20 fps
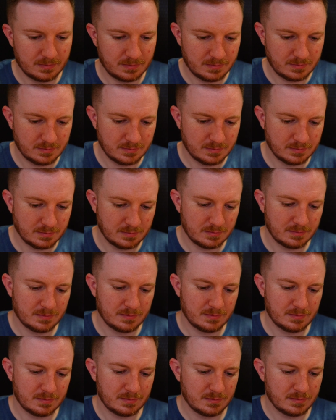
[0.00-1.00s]

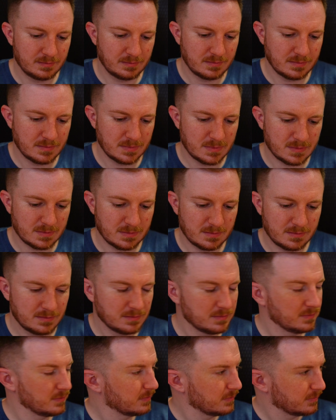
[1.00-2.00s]

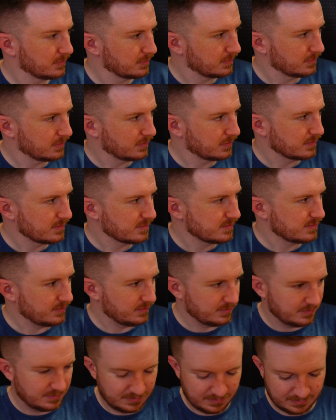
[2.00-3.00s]

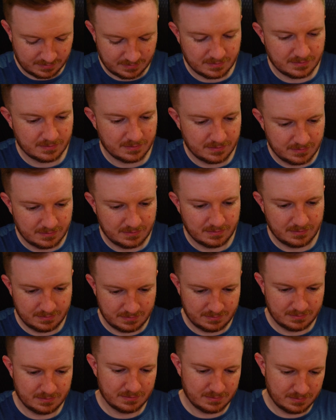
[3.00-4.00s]

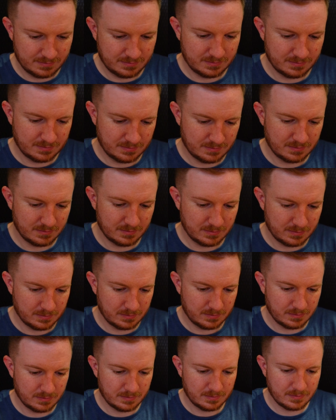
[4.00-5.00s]

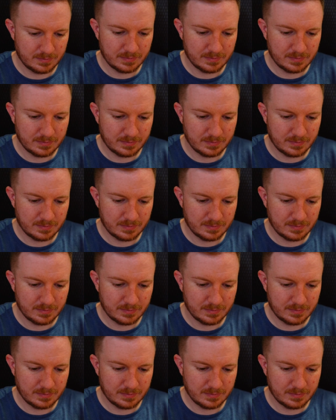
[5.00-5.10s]
(silent)